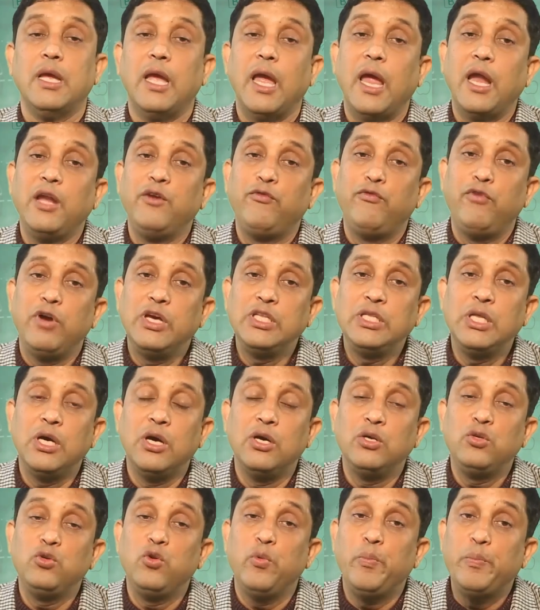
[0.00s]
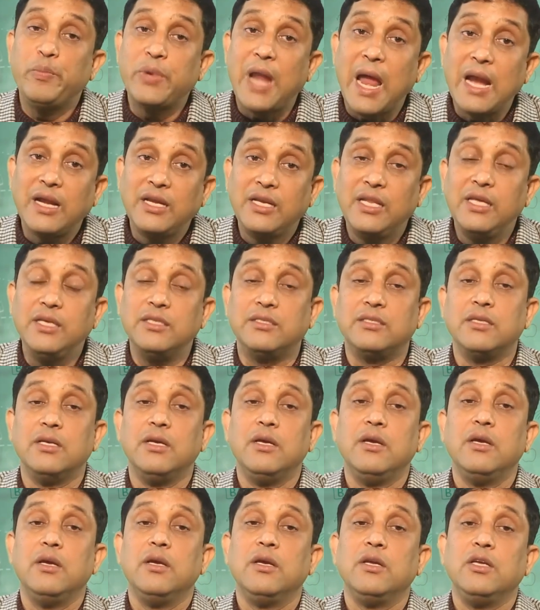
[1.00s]
and further to practice
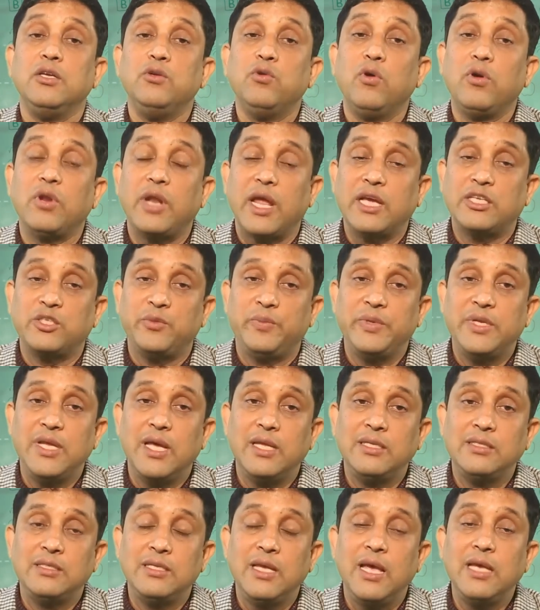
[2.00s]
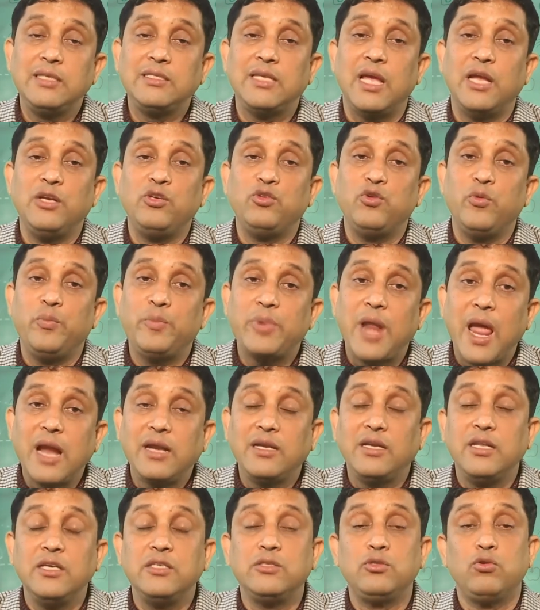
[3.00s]
your experiences and to
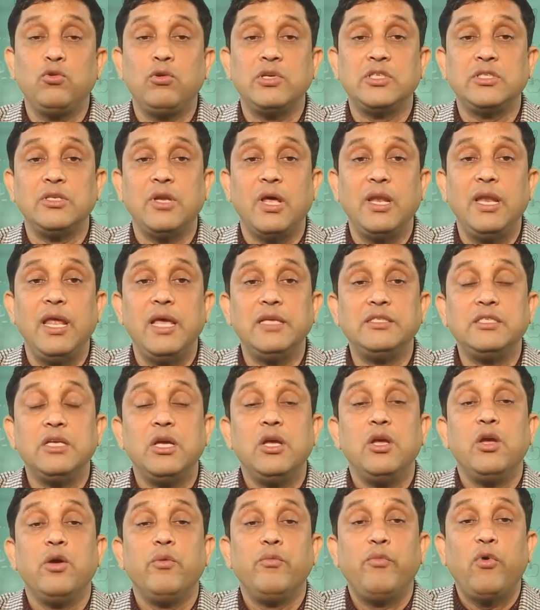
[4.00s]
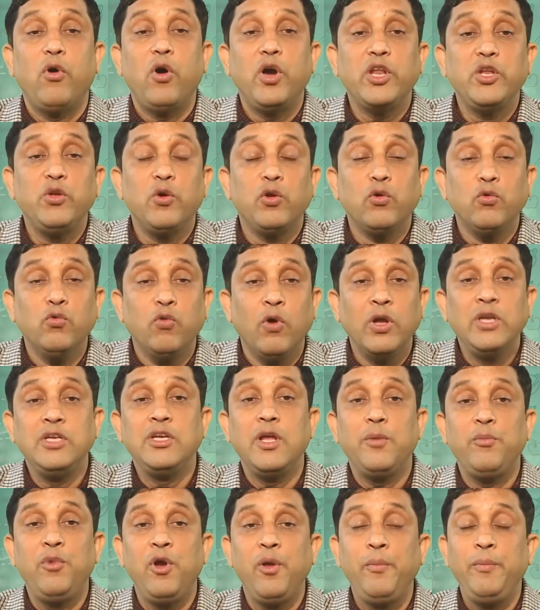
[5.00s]
practice those knowledge for your own
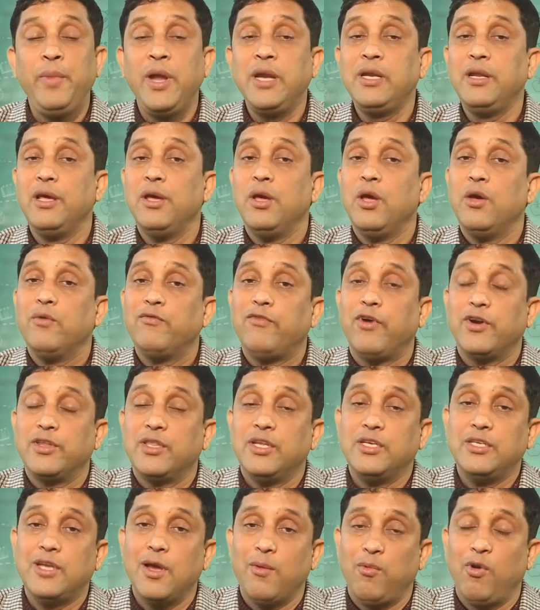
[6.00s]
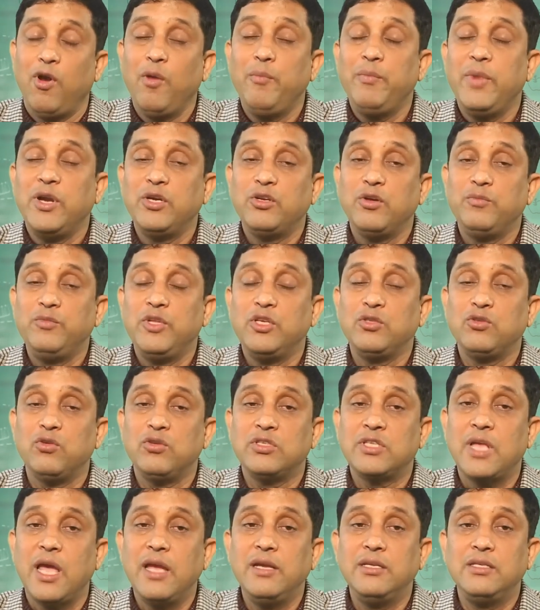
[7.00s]
development, for the development of the
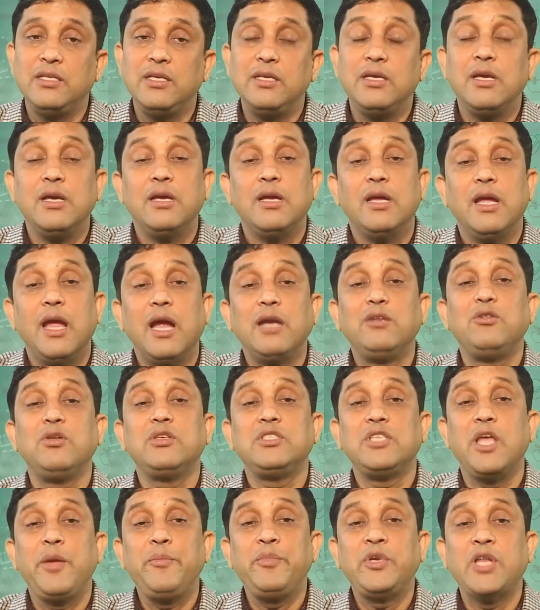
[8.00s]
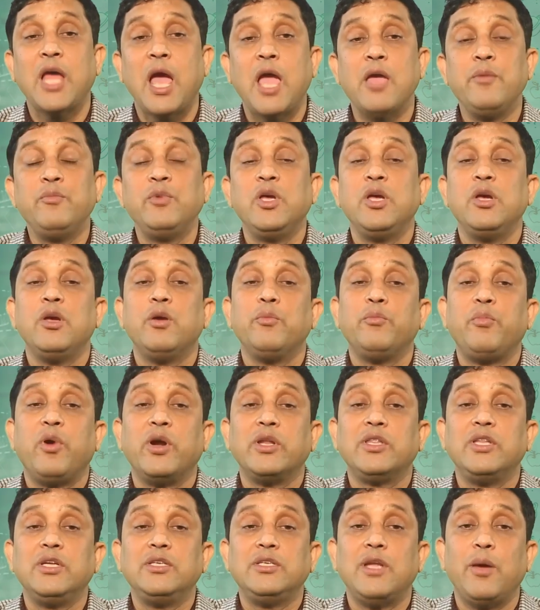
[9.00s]
society, at the same time for
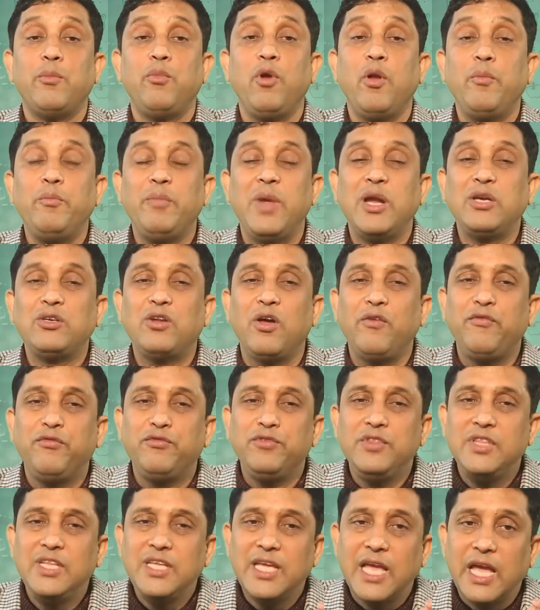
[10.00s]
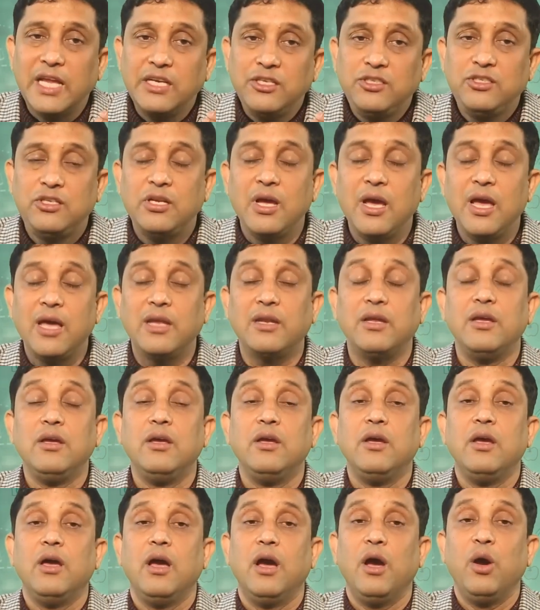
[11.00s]
the development of the entire
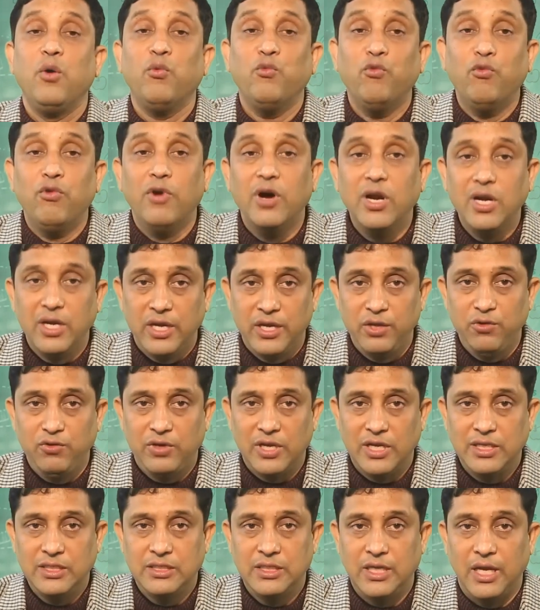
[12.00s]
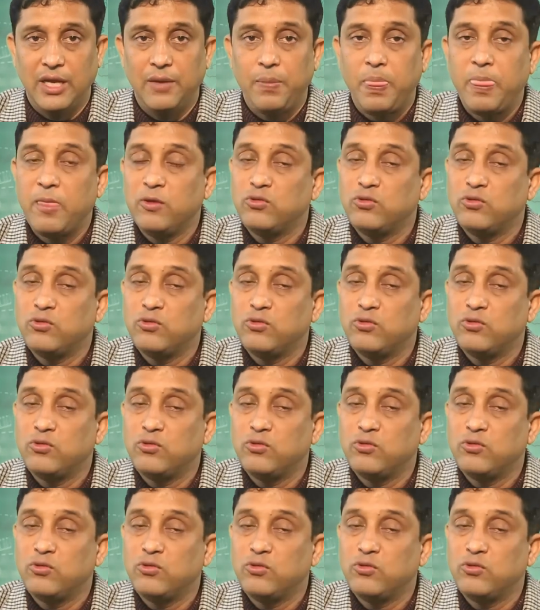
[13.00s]
world, you can say.